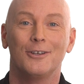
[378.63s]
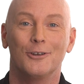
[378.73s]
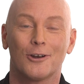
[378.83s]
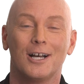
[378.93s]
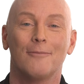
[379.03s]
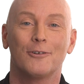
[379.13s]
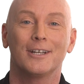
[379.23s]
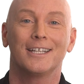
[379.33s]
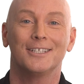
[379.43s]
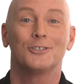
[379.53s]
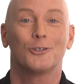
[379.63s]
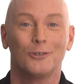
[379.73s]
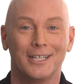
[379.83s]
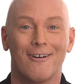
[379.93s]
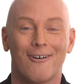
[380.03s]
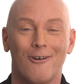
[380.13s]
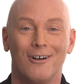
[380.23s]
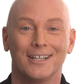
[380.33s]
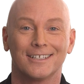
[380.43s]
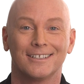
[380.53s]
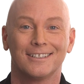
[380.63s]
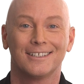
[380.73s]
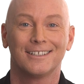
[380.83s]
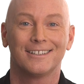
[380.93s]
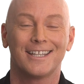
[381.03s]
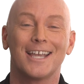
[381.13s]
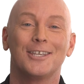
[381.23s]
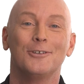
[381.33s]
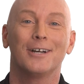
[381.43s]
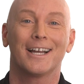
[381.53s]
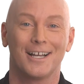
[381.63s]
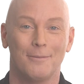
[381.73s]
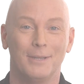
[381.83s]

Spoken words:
your comfort is truly our calling. Thank you, and God